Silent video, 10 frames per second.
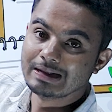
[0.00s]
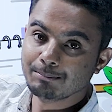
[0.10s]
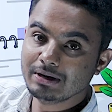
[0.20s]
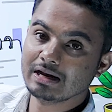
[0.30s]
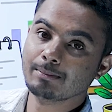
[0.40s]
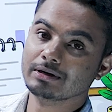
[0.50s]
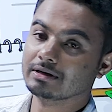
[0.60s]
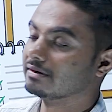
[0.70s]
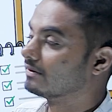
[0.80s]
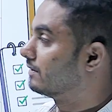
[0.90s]
dummy name
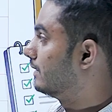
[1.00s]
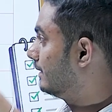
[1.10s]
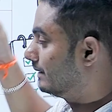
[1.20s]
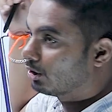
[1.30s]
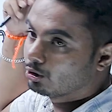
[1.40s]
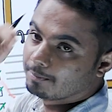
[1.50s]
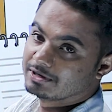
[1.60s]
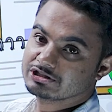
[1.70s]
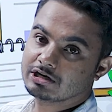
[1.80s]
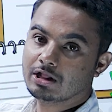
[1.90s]
and address. They would have
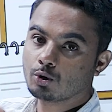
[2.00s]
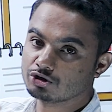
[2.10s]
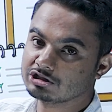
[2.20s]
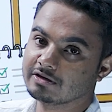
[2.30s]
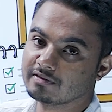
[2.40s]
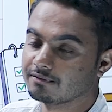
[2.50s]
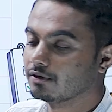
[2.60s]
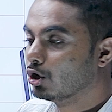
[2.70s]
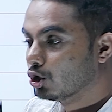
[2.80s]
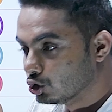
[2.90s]
mentioned in the question itself.
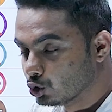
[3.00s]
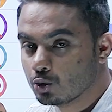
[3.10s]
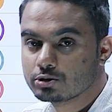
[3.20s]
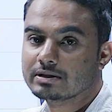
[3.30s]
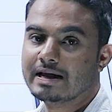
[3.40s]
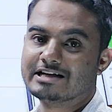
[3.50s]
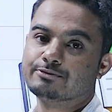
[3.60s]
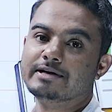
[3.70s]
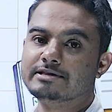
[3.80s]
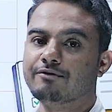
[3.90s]
Use
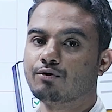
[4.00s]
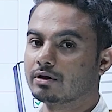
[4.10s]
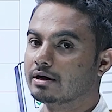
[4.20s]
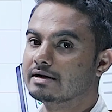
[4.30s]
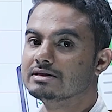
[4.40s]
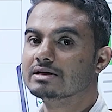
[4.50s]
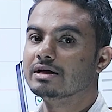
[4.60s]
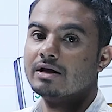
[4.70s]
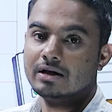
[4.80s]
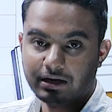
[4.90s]
XYZ for the address
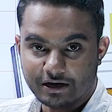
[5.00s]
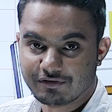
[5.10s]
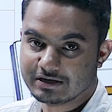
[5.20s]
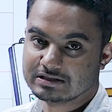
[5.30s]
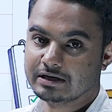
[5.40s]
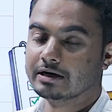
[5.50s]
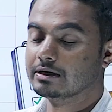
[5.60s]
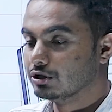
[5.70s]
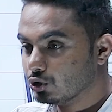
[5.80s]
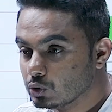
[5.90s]
if it is
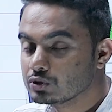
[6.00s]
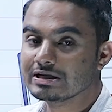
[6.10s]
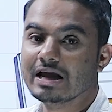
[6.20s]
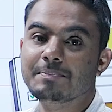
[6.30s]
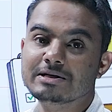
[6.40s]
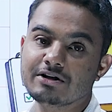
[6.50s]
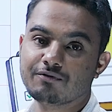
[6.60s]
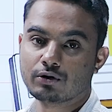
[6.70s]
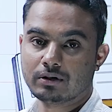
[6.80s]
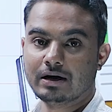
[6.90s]
needed. Use ABC
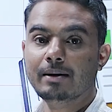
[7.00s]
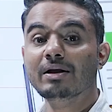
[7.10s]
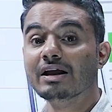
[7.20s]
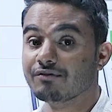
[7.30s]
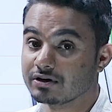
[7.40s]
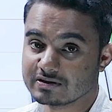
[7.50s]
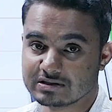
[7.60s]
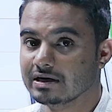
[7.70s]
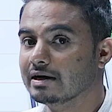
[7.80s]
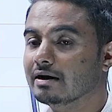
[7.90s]
for the name if it is
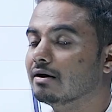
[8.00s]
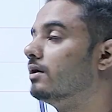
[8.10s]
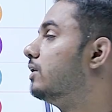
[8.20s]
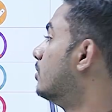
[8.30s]
needed.